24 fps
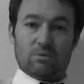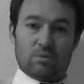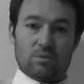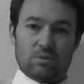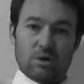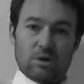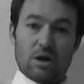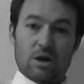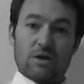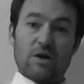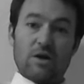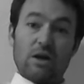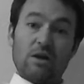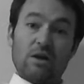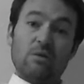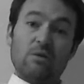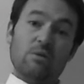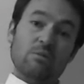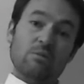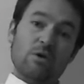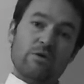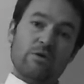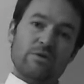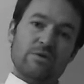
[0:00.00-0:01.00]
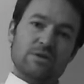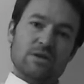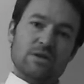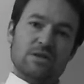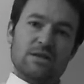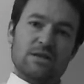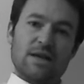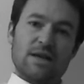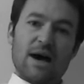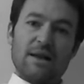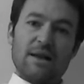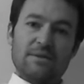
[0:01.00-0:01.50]
a lot of Hollywood movies, is
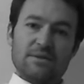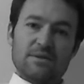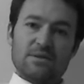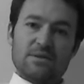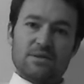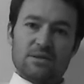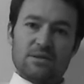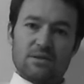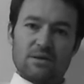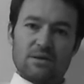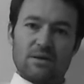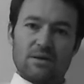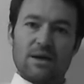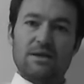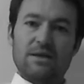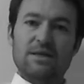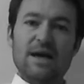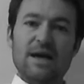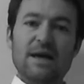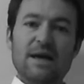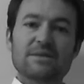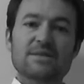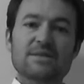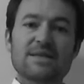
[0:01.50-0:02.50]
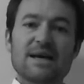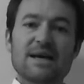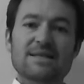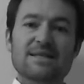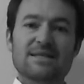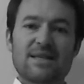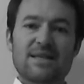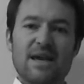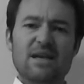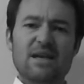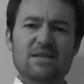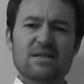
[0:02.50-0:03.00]
guns. guns are
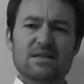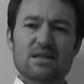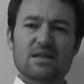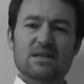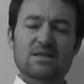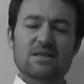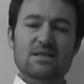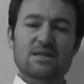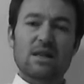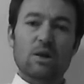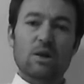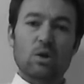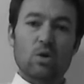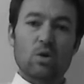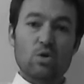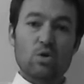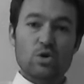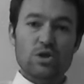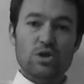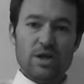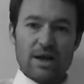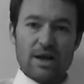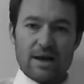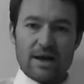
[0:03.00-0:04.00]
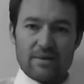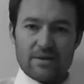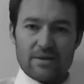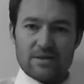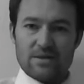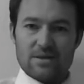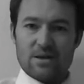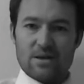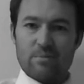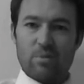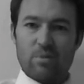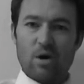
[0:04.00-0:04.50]
seen as the solution, aren't they,
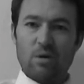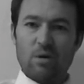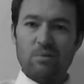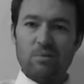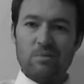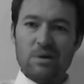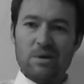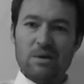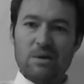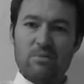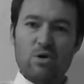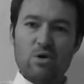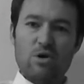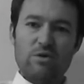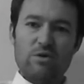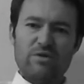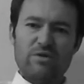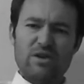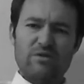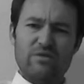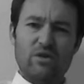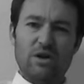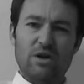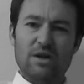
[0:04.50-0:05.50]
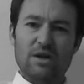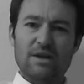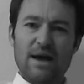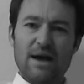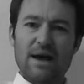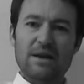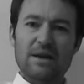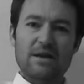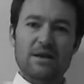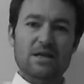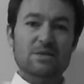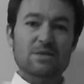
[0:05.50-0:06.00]
to your problem in a movie? You've got a
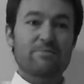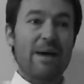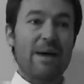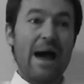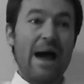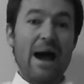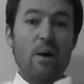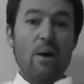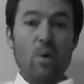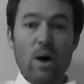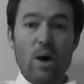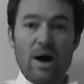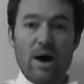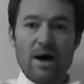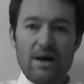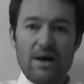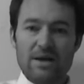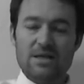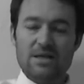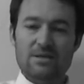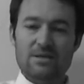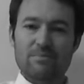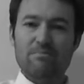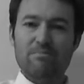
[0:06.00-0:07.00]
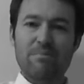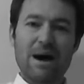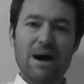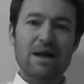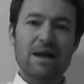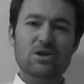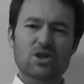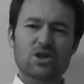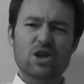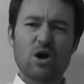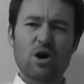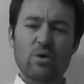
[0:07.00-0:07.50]
gun and it's power and it's
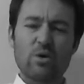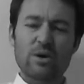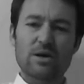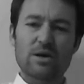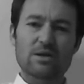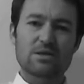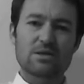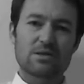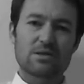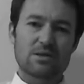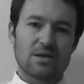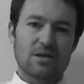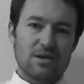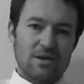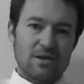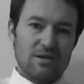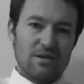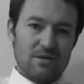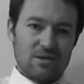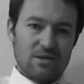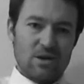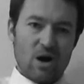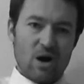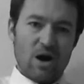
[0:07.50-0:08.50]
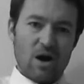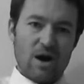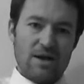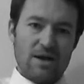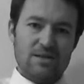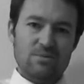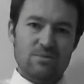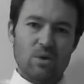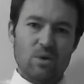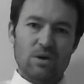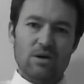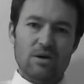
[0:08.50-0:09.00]
macho and it's
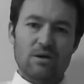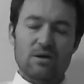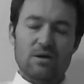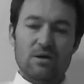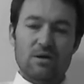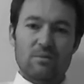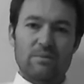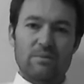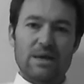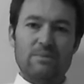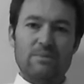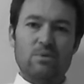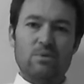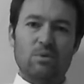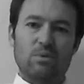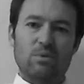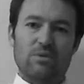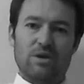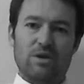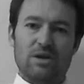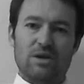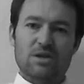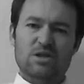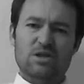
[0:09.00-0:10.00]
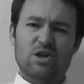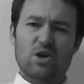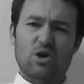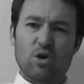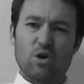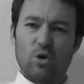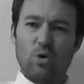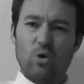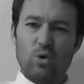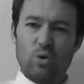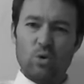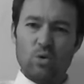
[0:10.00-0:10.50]
guys want to people think it's
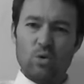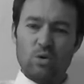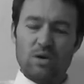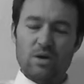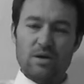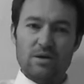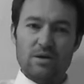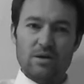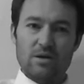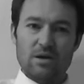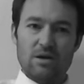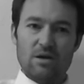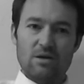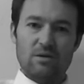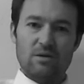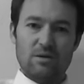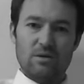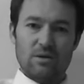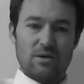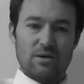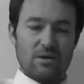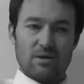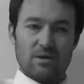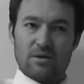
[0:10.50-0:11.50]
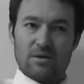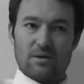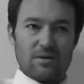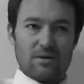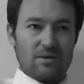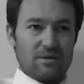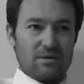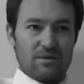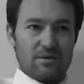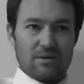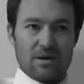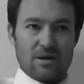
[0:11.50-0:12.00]
cool and you know.
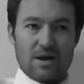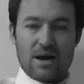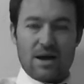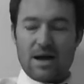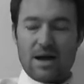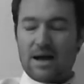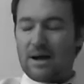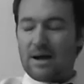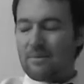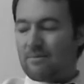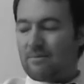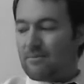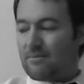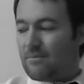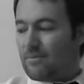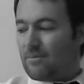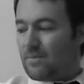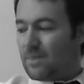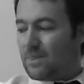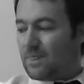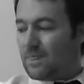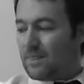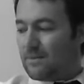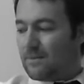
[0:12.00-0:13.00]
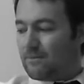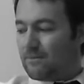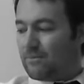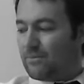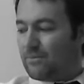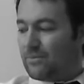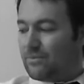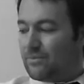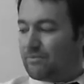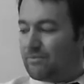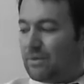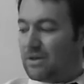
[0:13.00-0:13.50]
Um,
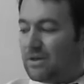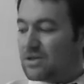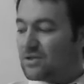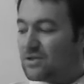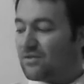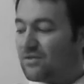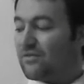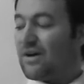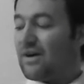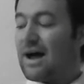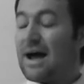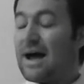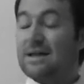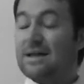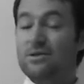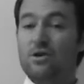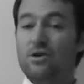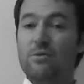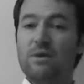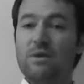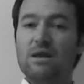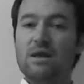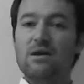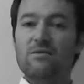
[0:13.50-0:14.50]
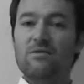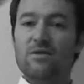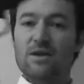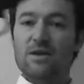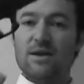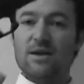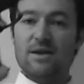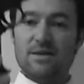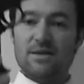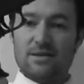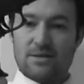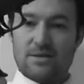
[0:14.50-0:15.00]
but there's far too many of
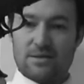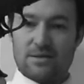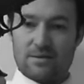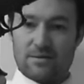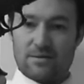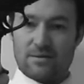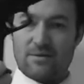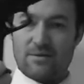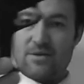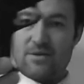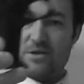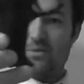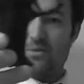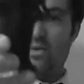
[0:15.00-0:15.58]
these in this